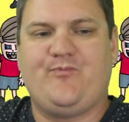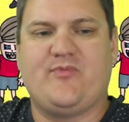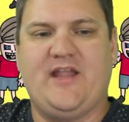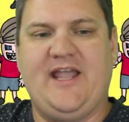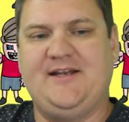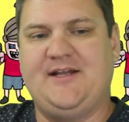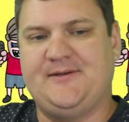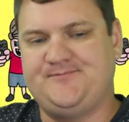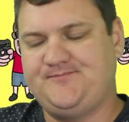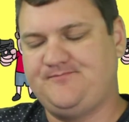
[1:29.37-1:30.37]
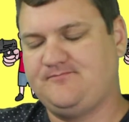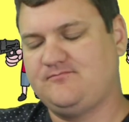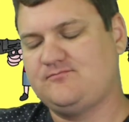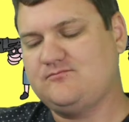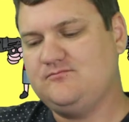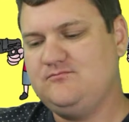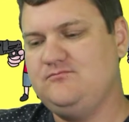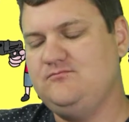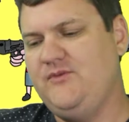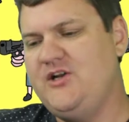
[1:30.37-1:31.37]
And,
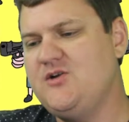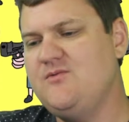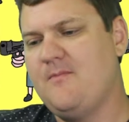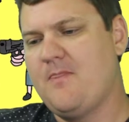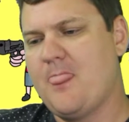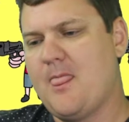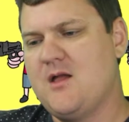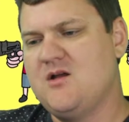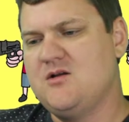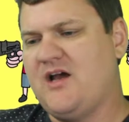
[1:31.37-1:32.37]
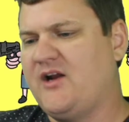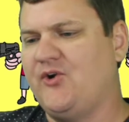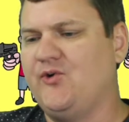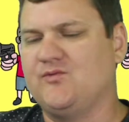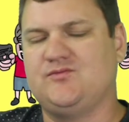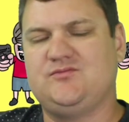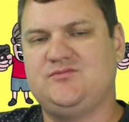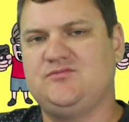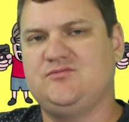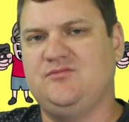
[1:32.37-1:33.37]
you know, I don't know,
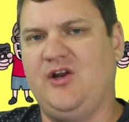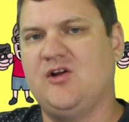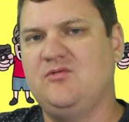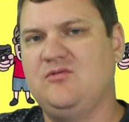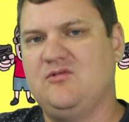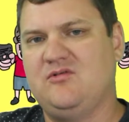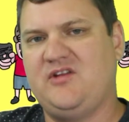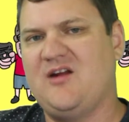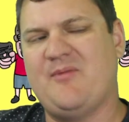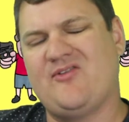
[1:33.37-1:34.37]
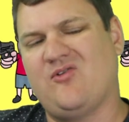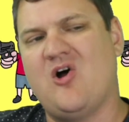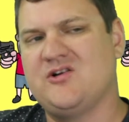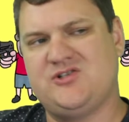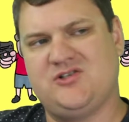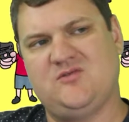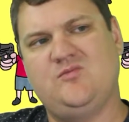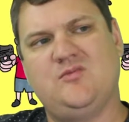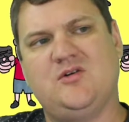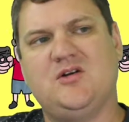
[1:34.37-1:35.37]
you know, thinking about the long term,
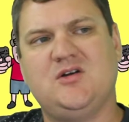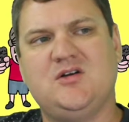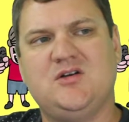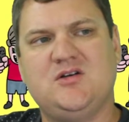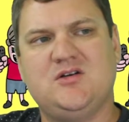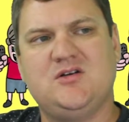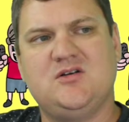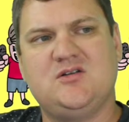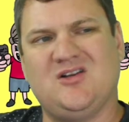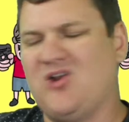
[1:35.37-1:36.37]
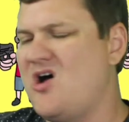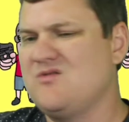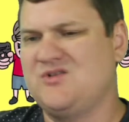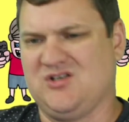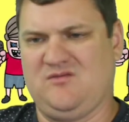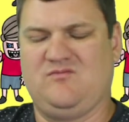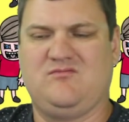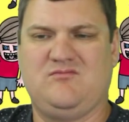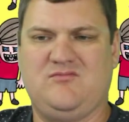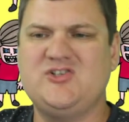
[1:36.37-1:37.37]

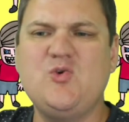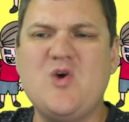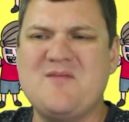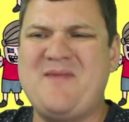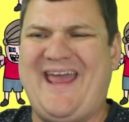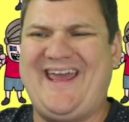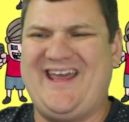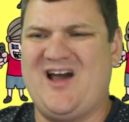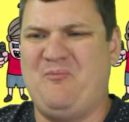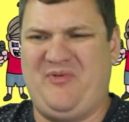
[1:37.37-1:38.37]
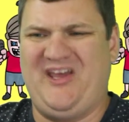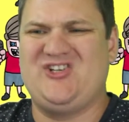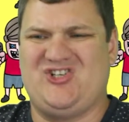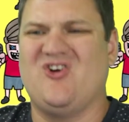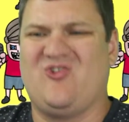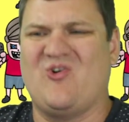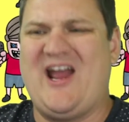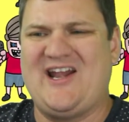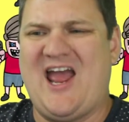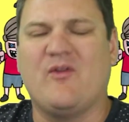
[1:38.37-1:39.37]
because you want to make a big joke
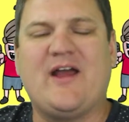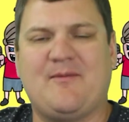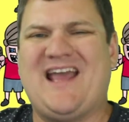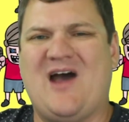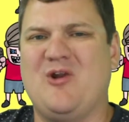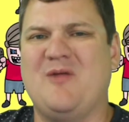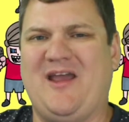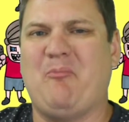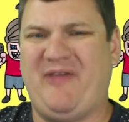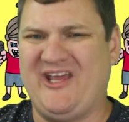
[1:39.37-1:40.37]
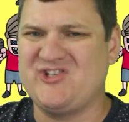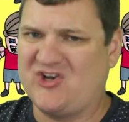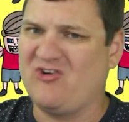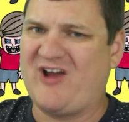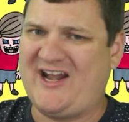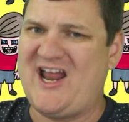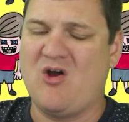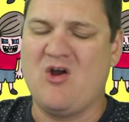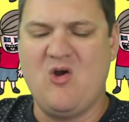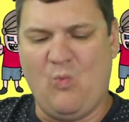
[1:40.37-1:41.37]
right now, like me, I want to make a big joke right now.
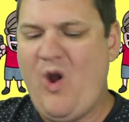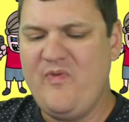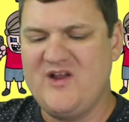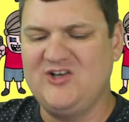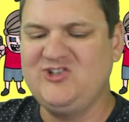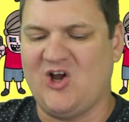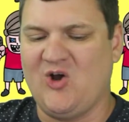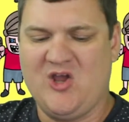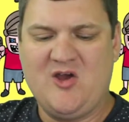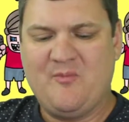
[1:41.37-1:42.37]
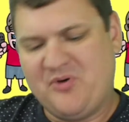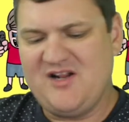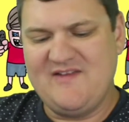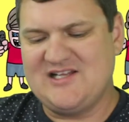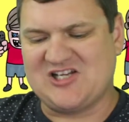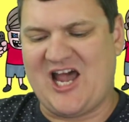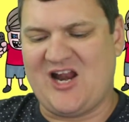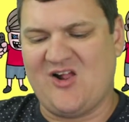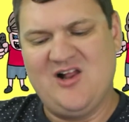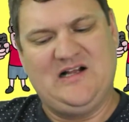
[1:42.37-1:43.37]
One little joke, put it in the
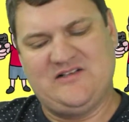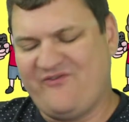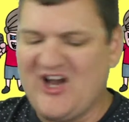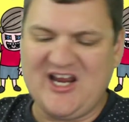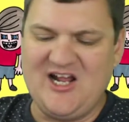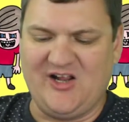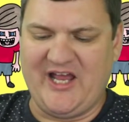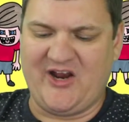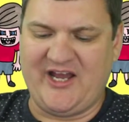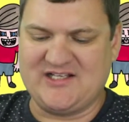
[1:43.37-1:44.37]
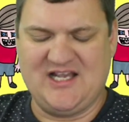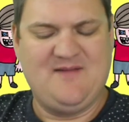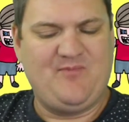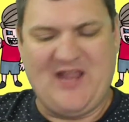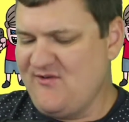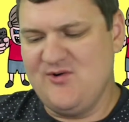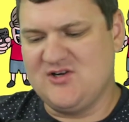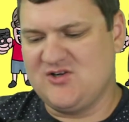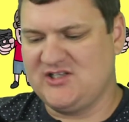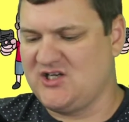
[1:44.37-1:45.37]
title, it's fucking hilarious, everyone
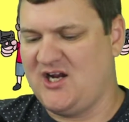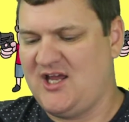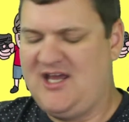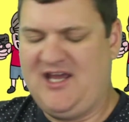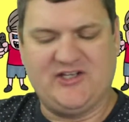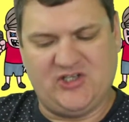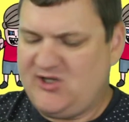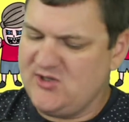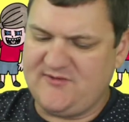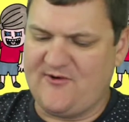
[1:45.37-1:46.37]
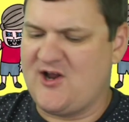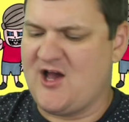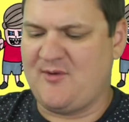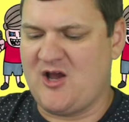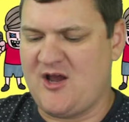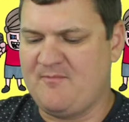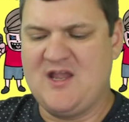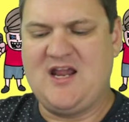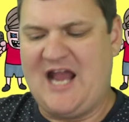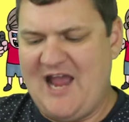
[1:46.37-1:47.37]
clicks on it, it's a huge phenomenon,
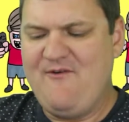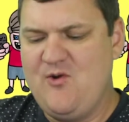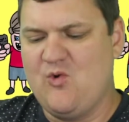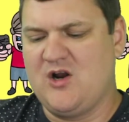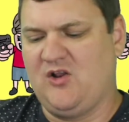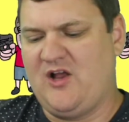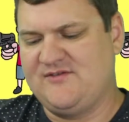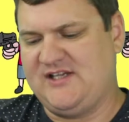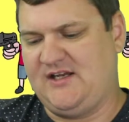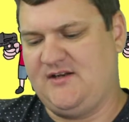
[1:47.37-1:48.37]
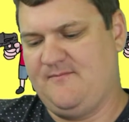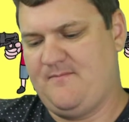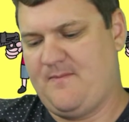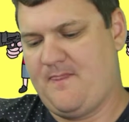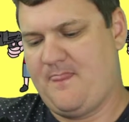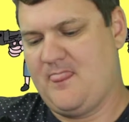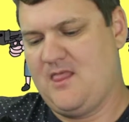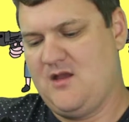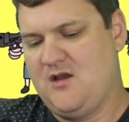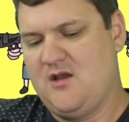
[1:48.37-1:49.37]
everyone loves it,
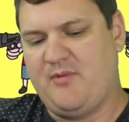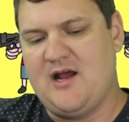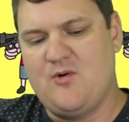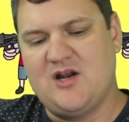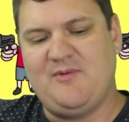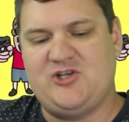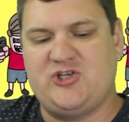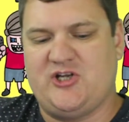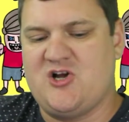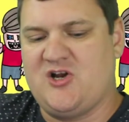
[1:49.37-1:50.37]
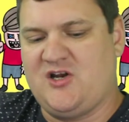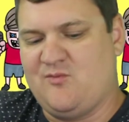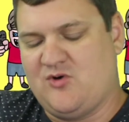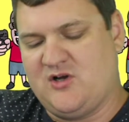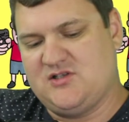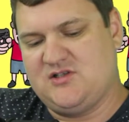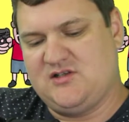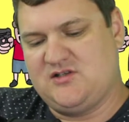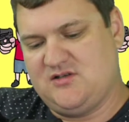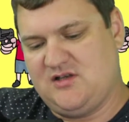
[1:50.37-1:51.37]
but I don't want to be shit on anymore.
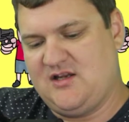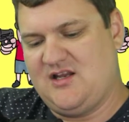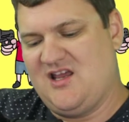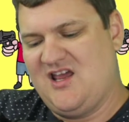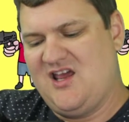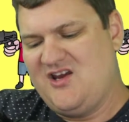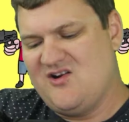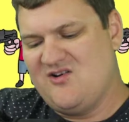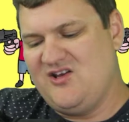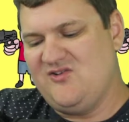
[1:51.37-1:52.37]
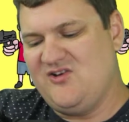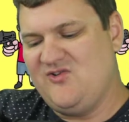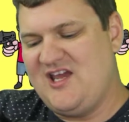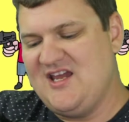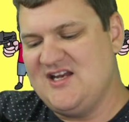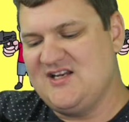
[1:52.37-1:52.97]
You can't,